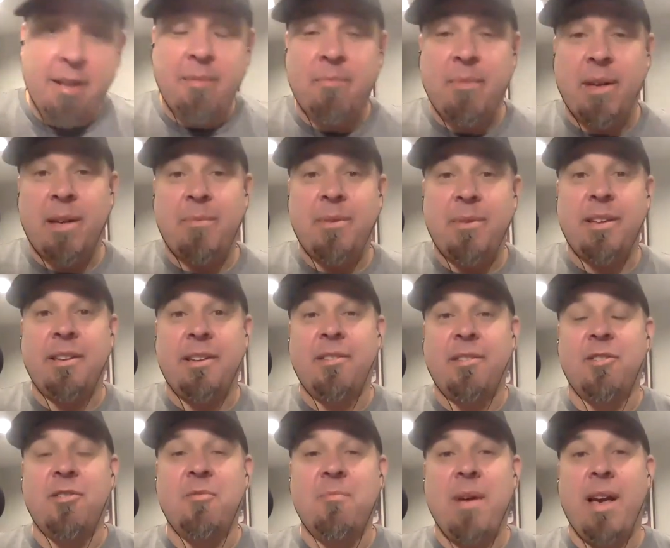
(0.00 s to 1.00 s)
maybe
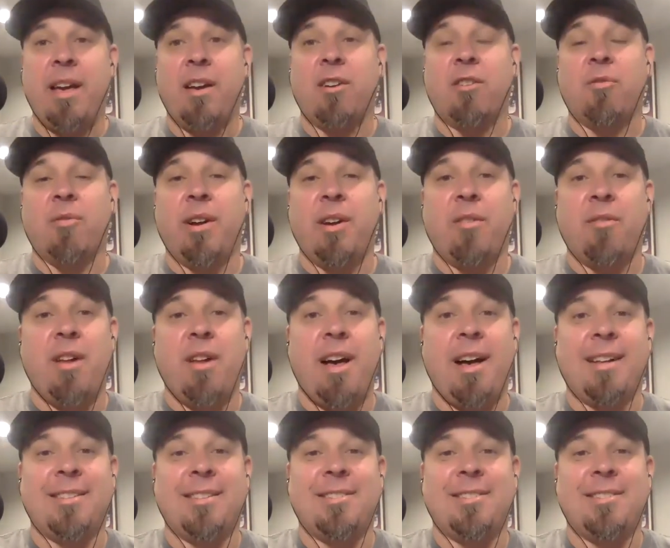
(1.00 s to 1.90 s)
you may agree or not.